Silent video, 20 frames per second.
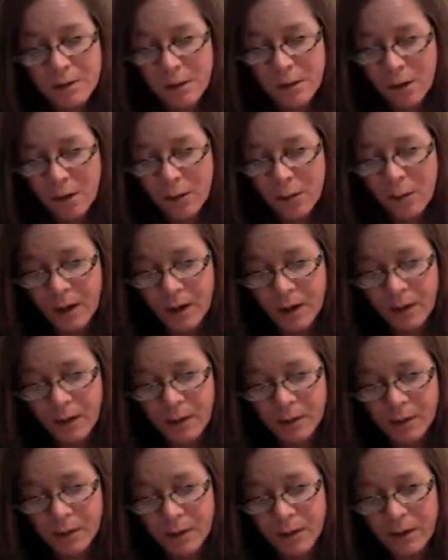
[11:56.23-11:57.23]
Oba
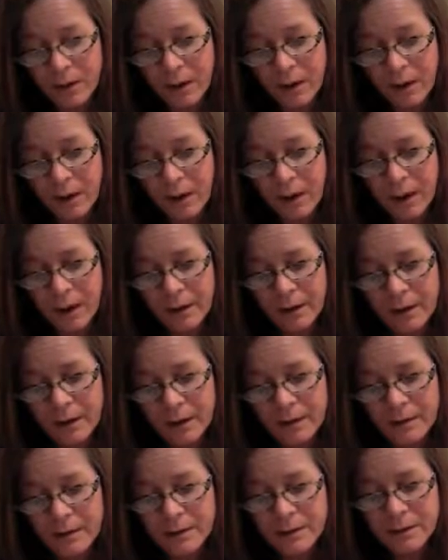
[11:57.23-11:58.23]
Oba, and
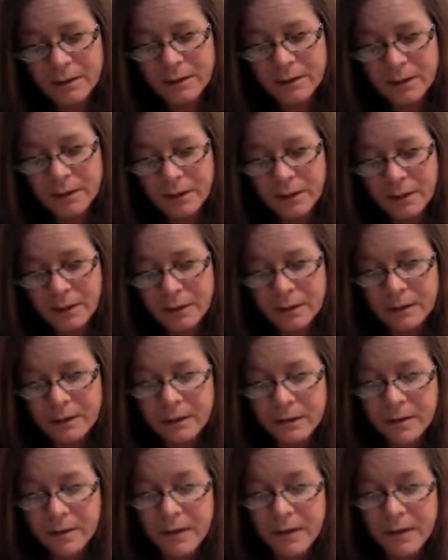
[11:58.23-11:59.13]
TheEcig's